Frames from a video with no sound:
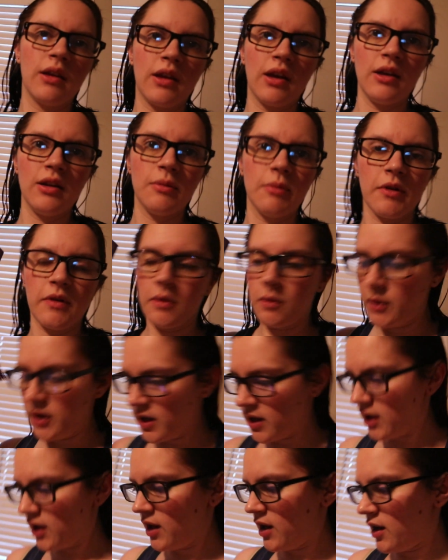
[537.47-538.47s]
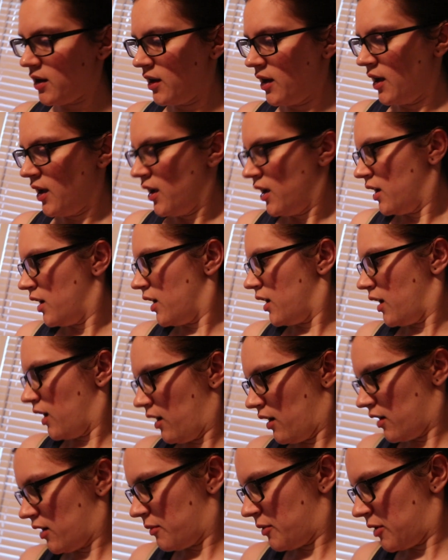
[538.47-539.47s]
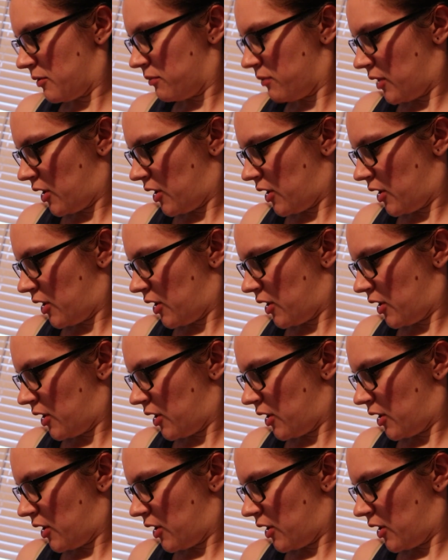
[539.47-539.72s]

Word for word: Kingdom of the Wicked. And I'm on